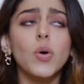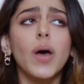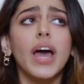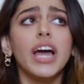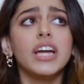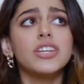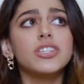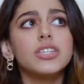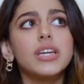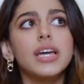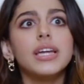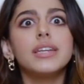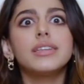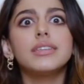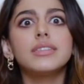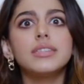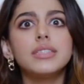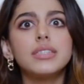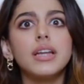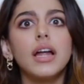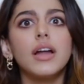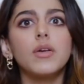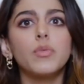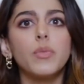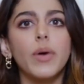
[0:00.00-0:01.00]
So actually I
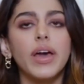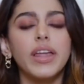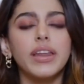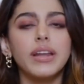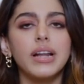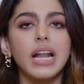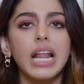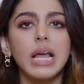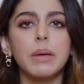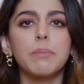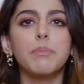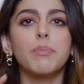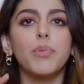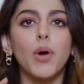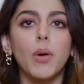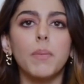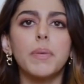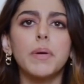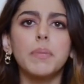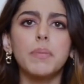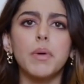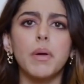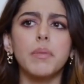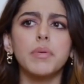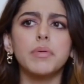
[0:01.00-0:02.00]
didn't start wearing like
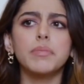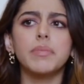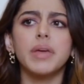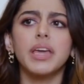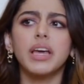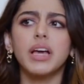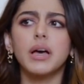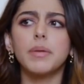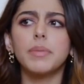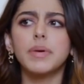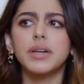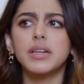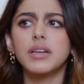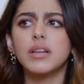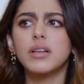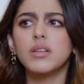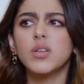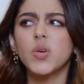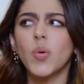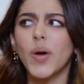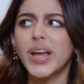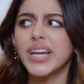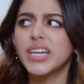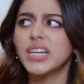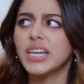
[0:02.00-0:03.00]
proper proper makeup until
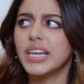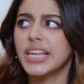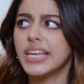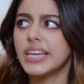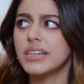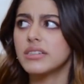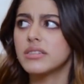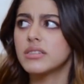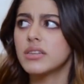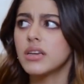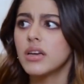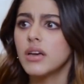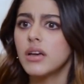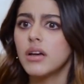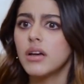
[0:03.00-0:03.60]
quite late.